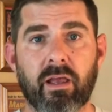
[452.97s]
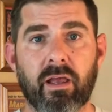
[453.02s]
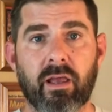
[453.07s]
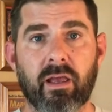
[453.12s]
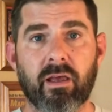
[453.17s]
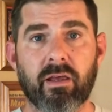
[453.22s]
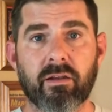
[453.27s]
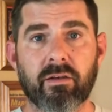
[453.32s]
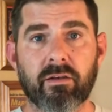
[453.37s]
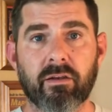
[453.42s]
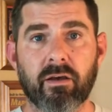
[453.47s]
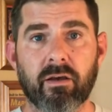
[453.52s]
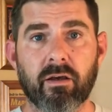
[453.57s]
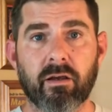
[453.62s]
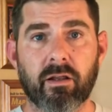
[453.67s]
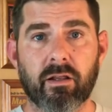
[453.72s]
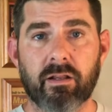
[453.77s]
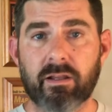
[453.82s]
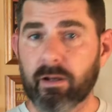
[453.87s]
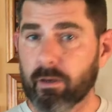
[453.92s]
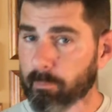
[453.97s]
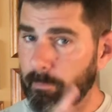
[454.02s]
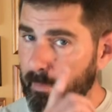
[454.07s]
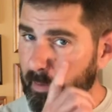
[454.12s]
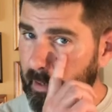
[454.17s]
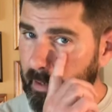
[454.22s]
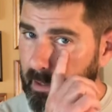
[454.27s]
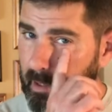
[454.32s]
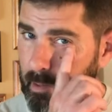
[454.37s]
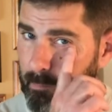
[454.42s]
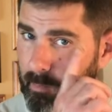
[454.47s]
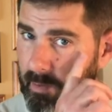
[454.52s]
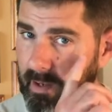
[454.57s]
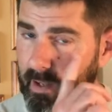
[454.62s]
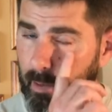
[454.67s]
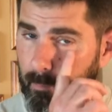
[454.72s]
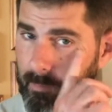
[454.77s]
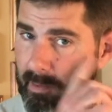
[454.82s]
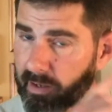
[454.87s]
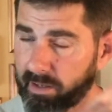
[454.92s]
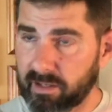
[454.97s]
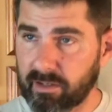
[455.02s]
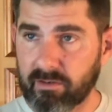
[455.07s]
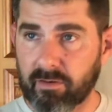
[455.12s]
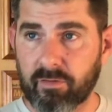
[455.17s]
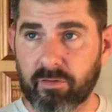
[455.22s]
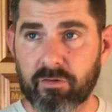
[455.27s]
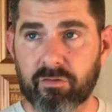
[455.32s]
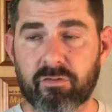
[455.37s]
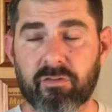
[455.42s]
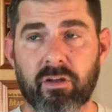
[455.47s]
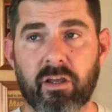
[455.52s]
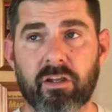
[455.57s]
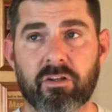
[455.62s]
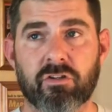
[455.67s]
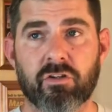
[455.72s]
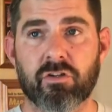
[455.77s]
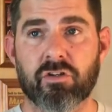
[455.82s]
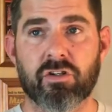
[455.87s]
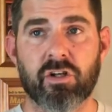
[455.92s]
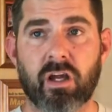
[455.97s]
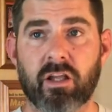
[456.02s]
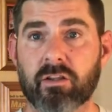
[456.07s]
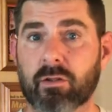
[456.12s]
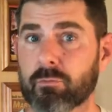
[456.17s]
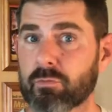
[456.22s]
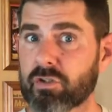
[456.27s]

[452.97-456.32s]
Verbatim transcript: And uh, geared back up and got back into the stage and shot them.